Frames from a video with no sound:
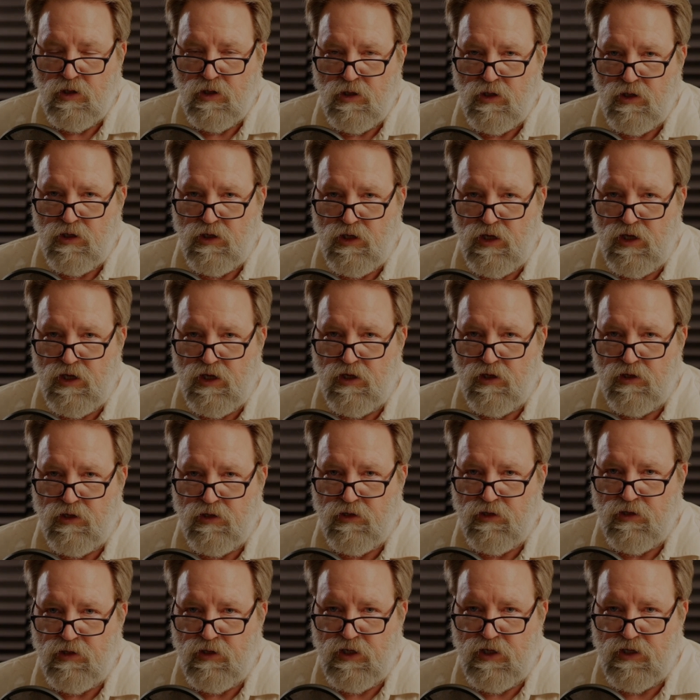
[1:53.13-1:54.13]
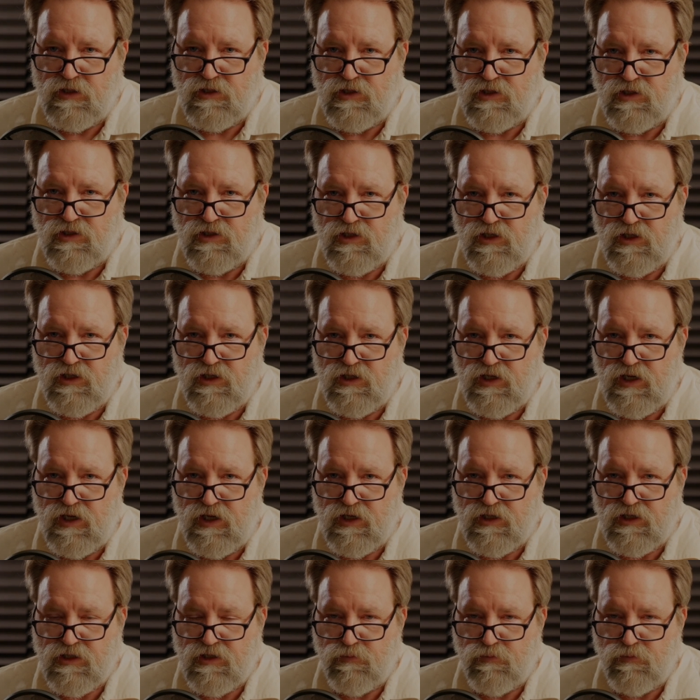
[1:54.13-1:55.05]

Now, that's a syntax